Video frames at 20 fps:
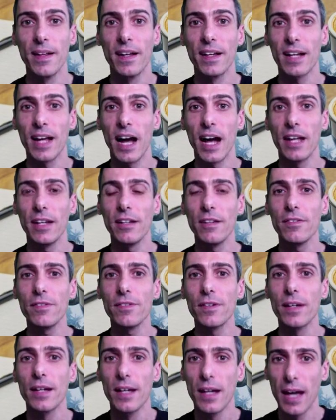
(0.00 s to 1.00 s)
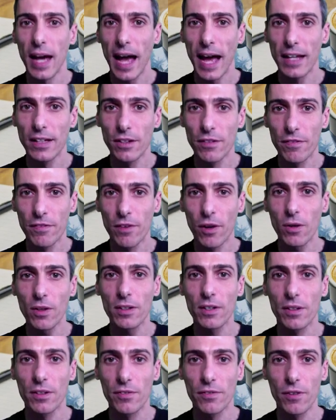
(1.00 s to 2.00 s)
kind of. And you're
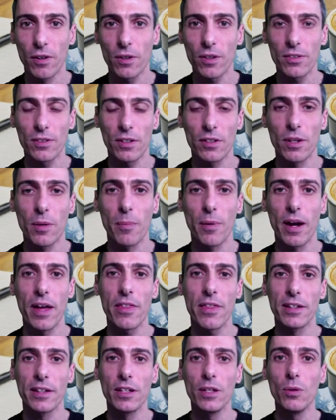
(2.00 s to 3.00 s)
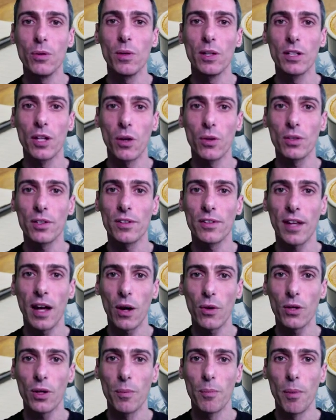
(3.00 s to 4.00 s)
going to focus on your breath, and you will notice
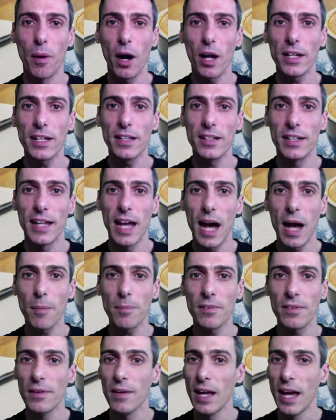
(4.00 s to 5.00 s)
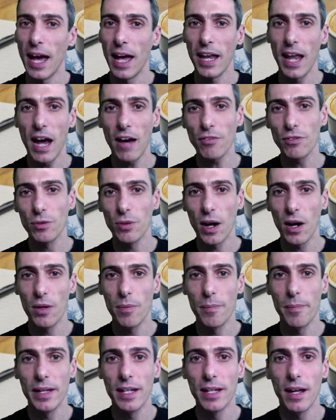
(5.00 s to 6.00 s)
how your body adapts. And after about
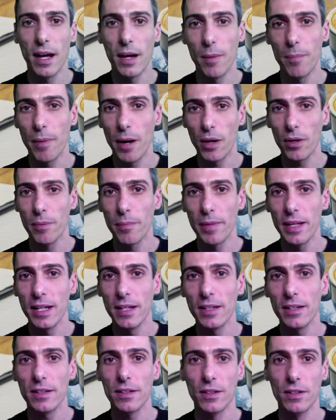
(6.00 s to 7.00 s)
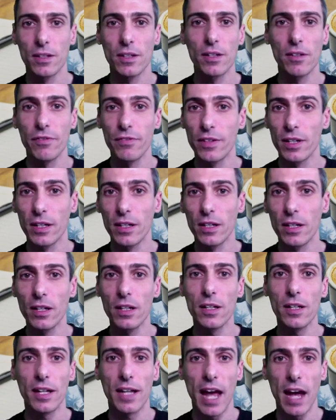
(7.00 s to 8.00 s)
a minute, you're going to feel
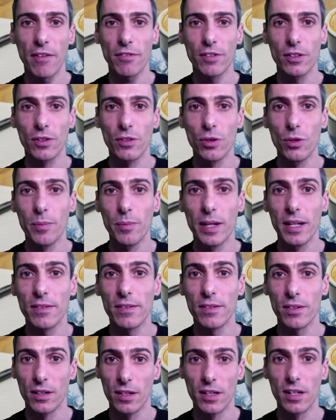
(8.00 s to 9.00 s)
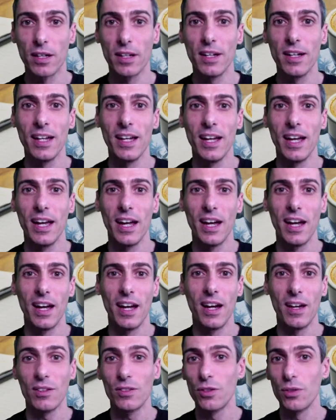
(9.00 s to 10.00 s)
good. And after 2 minutes, you're going
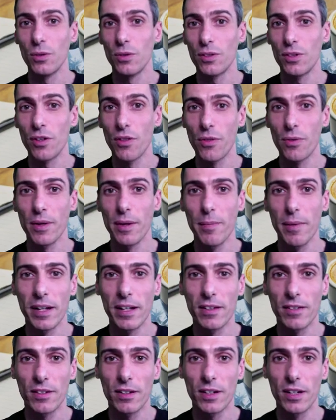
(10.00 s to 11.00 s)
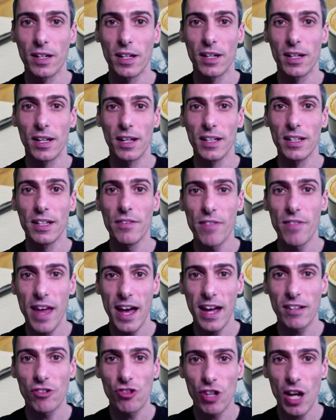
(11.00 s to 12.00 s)
to 2 to 3 minutes, you're going to leave
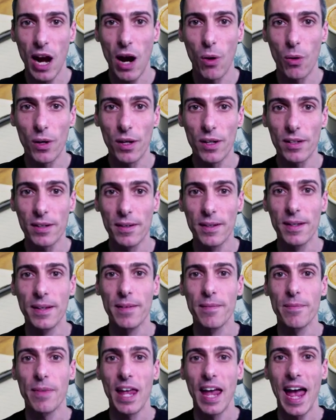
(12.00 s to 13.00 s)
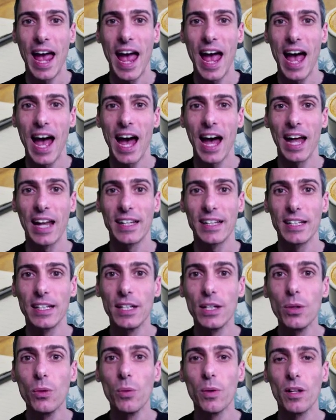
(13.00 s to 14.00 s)
that shower, and
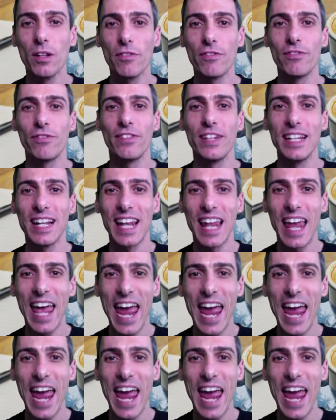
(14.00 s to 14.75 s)
you will feel